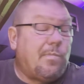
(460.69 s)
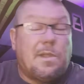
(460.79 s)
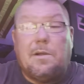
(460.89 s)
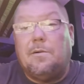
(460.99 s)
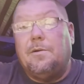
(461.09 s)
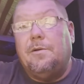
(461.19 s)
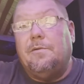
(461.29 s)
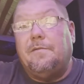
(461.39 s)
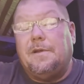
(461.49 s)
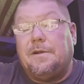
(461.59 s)
I don't
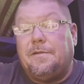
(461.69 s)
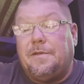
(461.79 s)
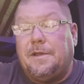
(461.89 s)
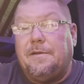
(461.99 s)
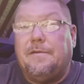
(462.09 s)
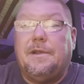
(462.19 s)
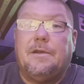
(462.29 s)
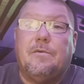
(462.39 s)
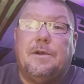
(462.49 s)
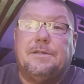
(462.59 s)
know if y'all can think of any
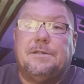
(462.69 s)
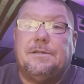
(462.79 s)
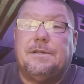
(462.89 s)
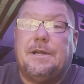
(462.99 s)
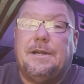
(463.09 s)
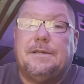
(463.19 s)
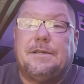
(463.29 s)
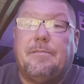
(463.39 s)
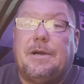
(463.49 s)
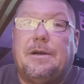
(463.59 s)
questions to
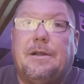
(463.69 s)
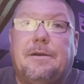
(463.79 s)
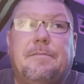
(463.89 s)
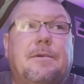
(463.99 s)
ask about it.